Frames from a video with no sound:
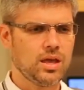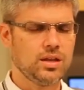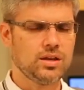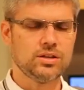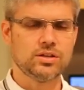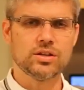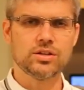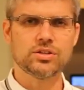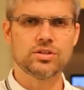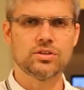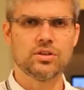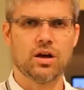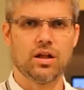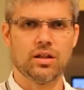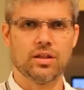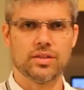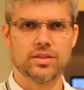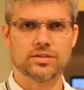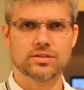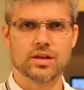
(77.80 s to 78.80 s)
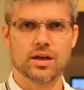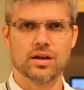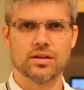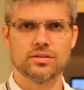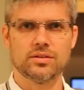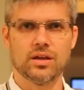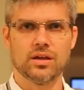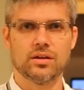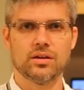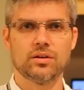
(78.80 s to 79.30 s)
In addition to all of this
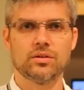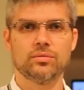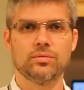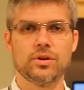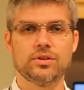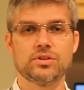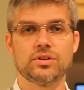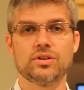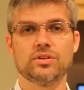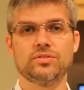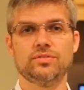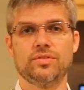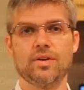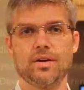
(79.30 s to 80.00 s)
content, Richard is